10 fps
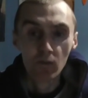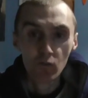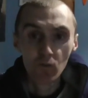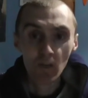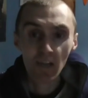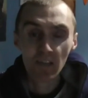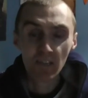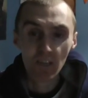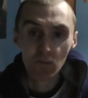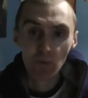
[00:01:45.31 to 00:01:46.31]
So guys,
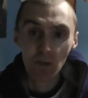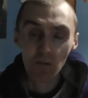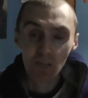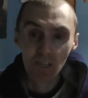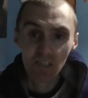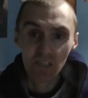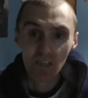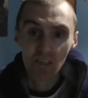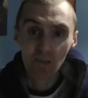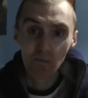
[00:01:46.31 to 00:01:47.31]
as well, like I
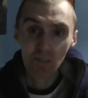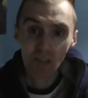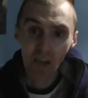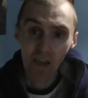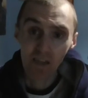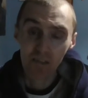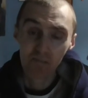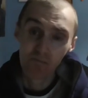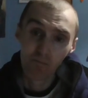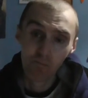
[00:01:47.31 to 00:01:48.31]
said, they would...
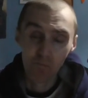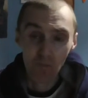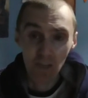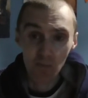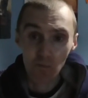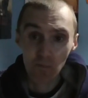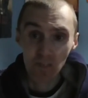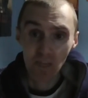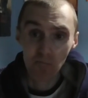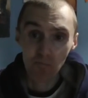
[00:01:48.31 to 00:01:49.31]
Things would be
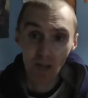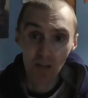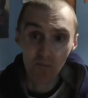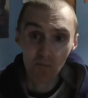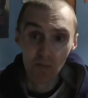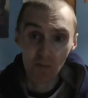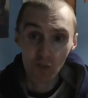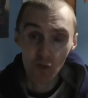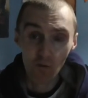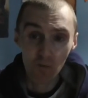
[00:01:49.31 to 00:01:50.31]
sent back from the
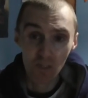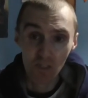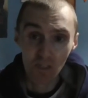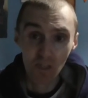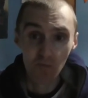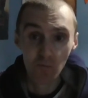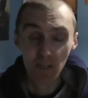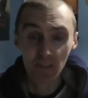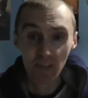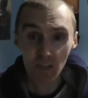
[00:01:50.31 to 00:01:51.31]
shops like Safeway
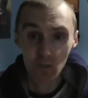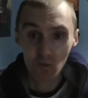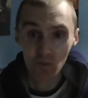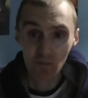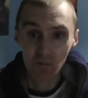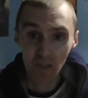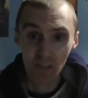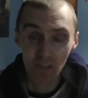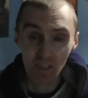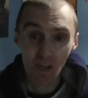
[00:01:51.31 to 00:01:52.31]
and Tesco's and
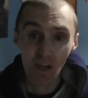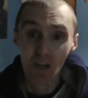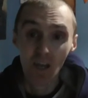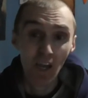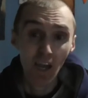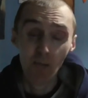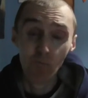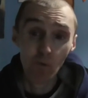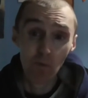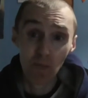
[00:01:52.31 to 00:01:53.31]
things like that, and
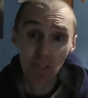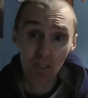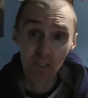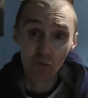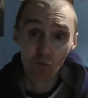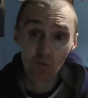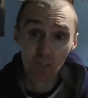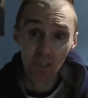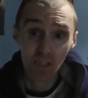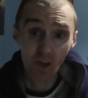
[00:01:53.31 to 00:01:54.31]
we were basically told
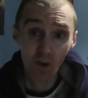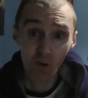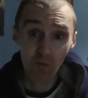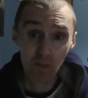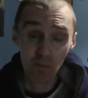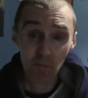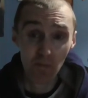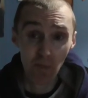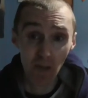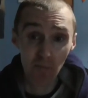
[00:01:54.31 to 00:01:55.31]
to cut off the
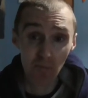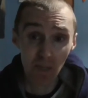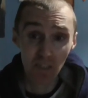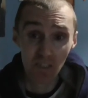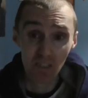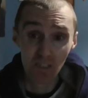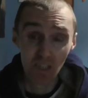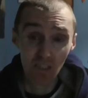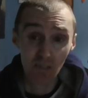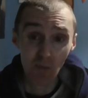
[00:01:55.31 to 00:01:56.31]
bad bits and
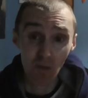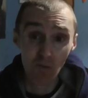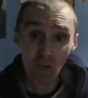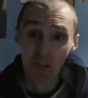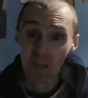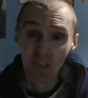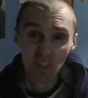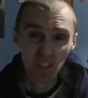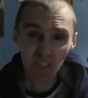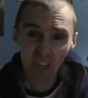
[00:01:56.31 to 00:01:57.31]
send them out.
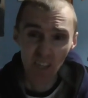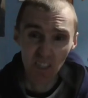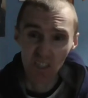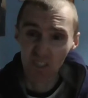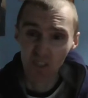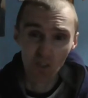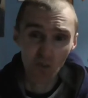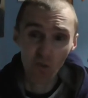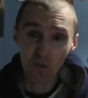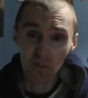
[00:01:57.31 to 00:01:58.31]
Cysts,
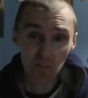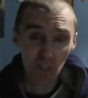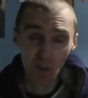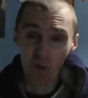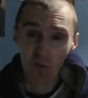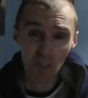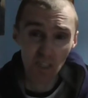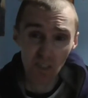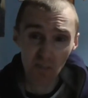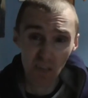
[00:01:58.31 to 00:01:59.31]
growths, all
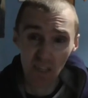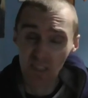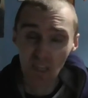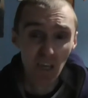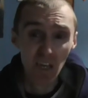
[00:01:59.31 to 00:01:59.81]
kinds of things.